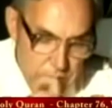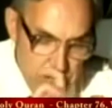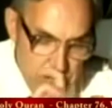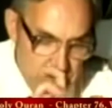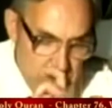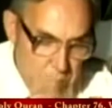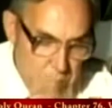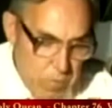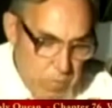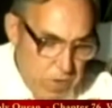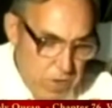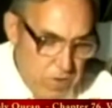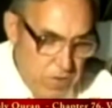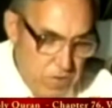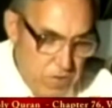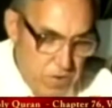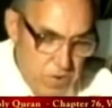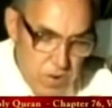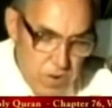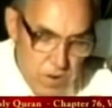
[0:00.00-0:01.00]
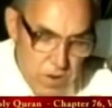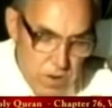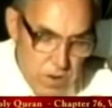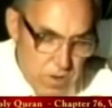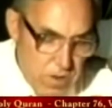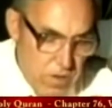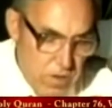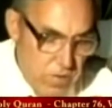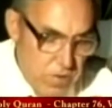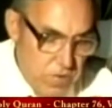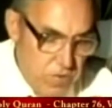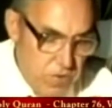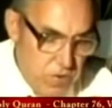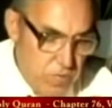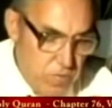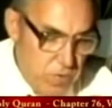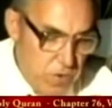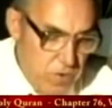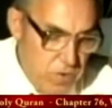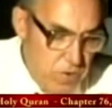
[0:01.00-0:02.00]
man from a mixture of a
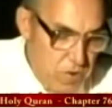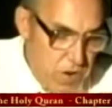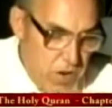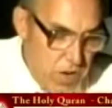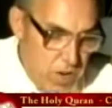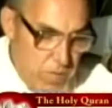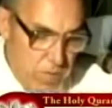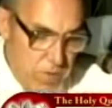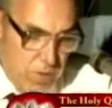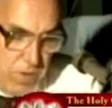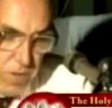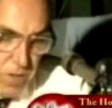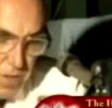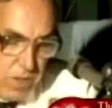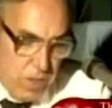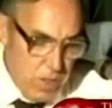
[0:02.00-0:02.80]
germinal drop.